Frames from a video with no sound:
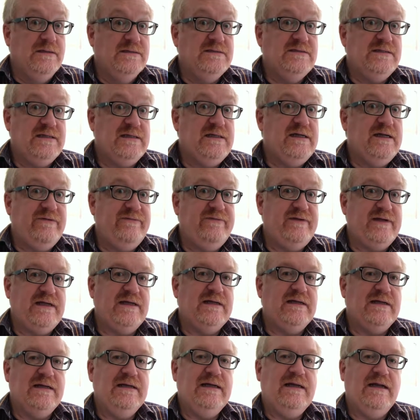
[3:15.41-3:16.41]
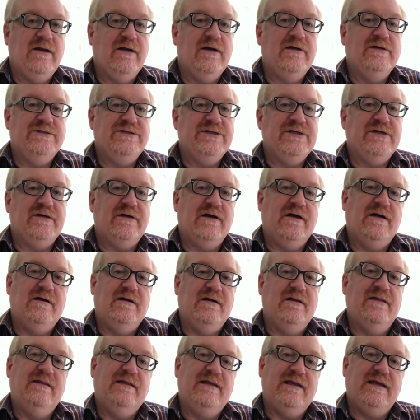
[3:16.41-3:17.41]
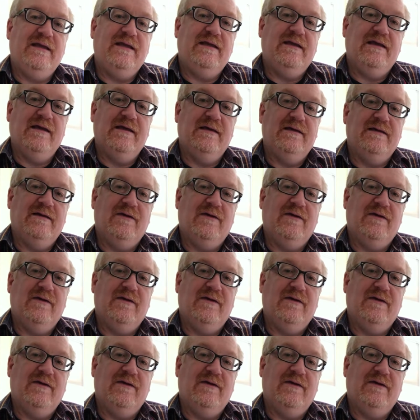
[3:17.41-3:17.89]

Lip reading: significantly larger on the